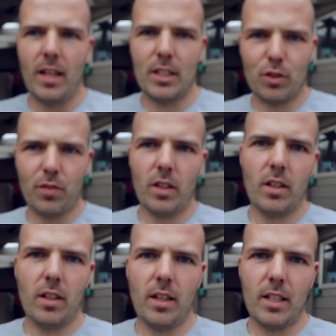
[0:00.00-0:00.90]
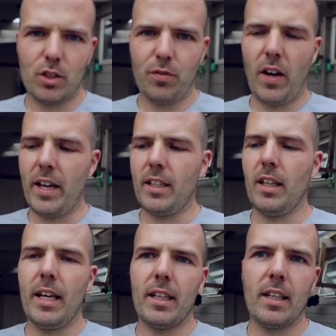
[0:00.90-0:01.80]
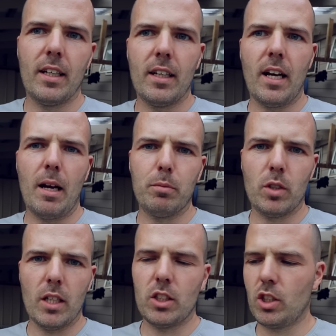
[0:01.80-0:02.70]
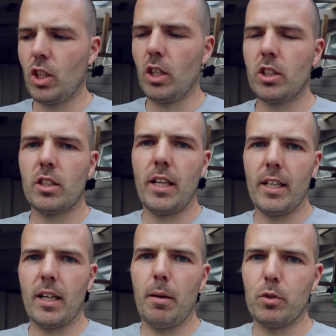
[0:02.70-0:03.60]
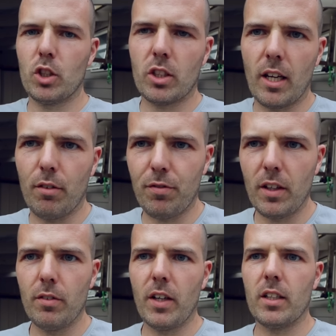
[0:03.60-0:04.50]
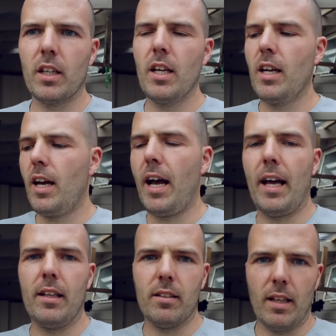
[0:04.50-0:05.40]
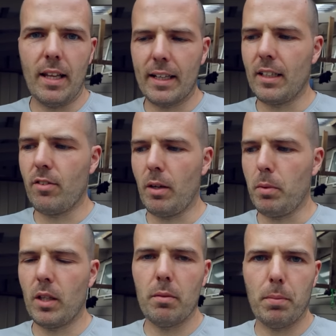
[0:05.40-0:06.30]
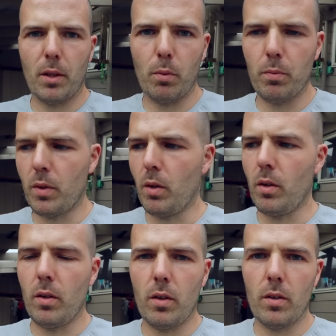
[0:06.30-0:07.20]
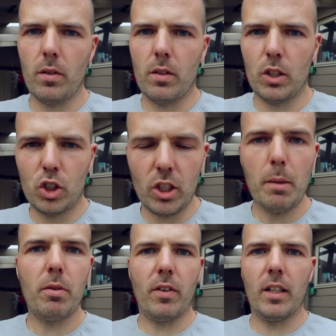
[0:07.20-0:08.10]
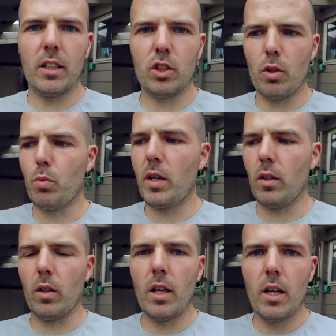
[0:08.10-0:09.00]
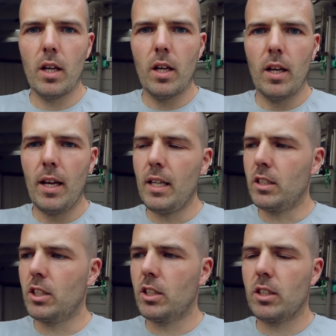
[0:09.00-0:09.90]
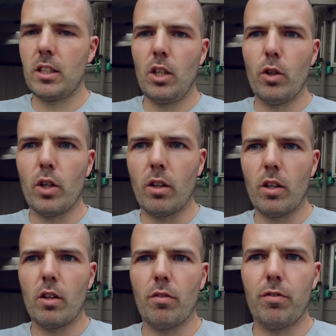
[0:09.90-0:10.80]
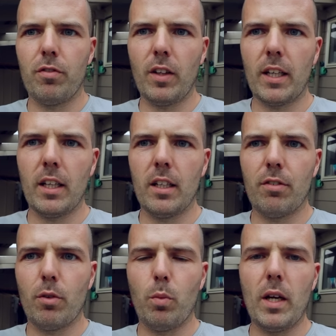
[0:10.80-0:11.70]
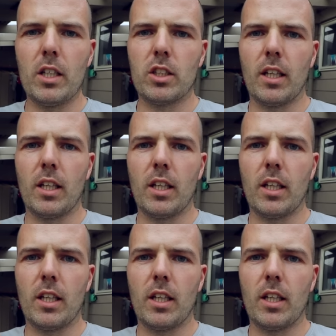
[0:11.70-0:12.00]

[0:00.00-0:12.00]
It's fine. Like, I'm just getting the feel of it, and that kind of thing. But the shape of it is unreal. It's, you know, you can flick it in different ways.